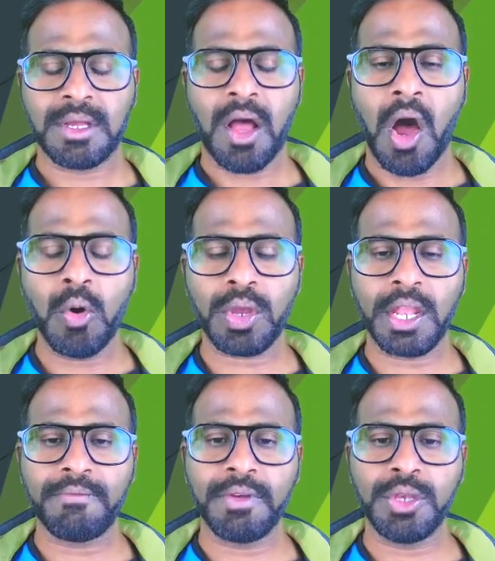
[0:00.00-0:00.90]
How
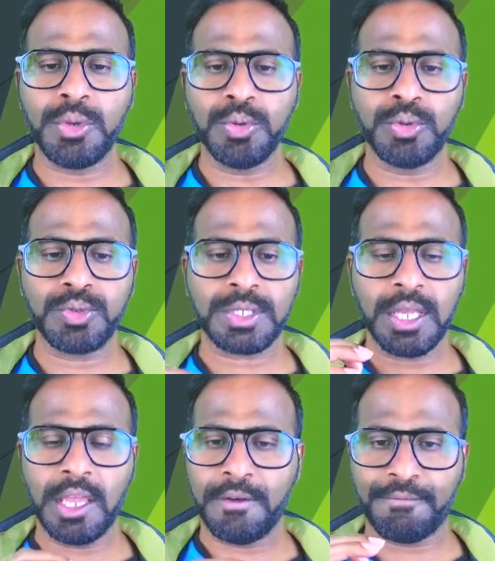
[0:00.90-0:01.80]
can we use
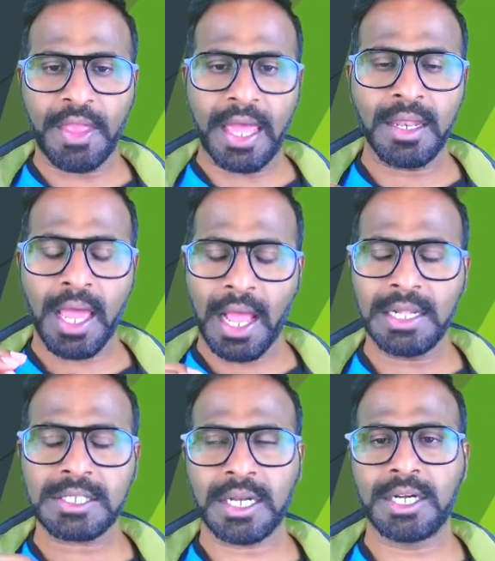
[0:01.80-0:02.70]
if then
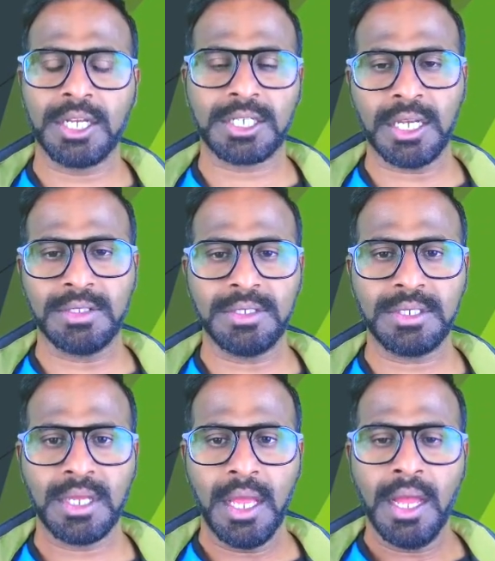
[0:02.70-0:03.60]
else
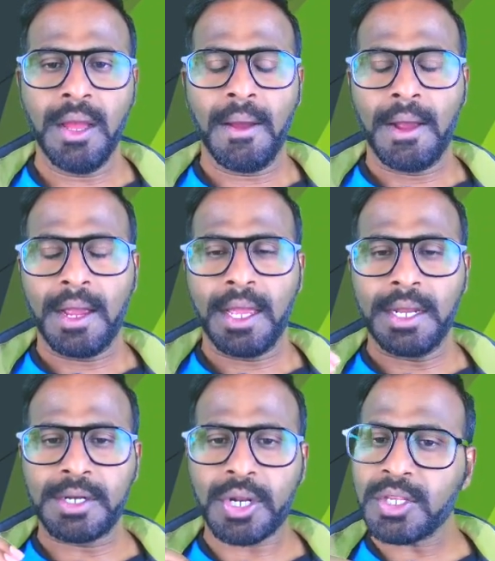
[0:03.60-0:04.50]
conditions
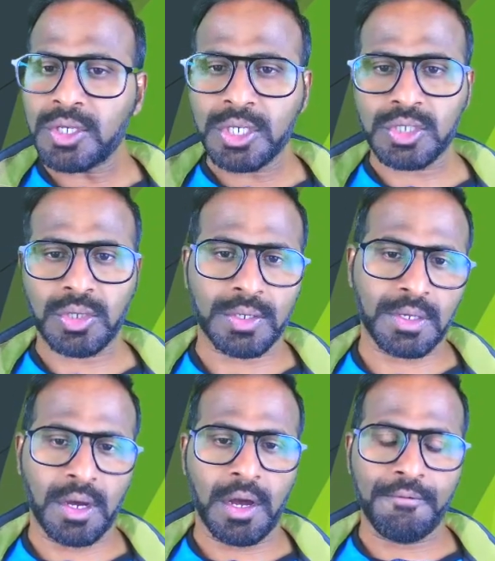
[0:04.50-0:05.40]
in TRICENTIS
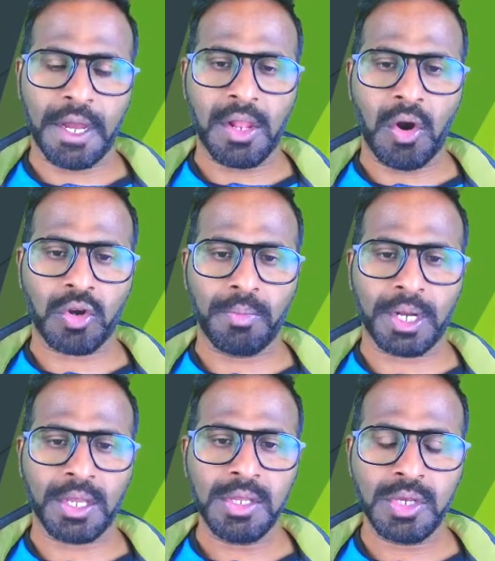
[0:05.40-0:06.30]
Tosca while
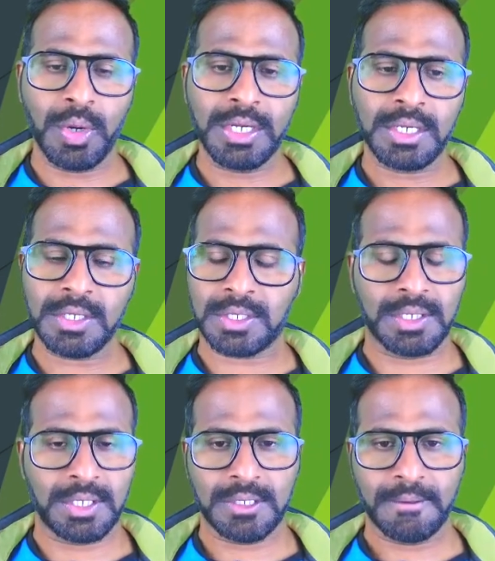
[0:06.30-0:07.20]
automating your test
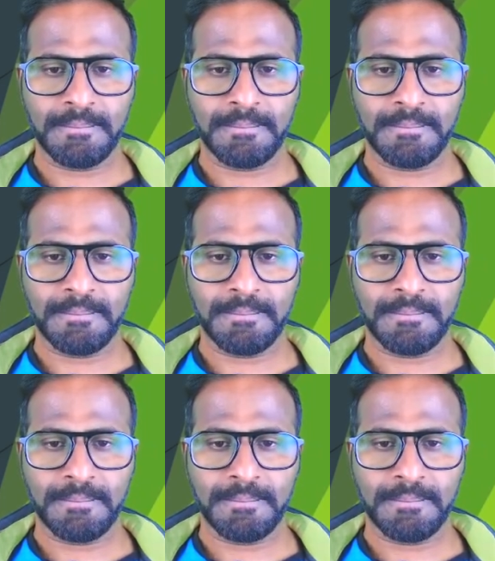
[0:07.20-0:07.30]
cases?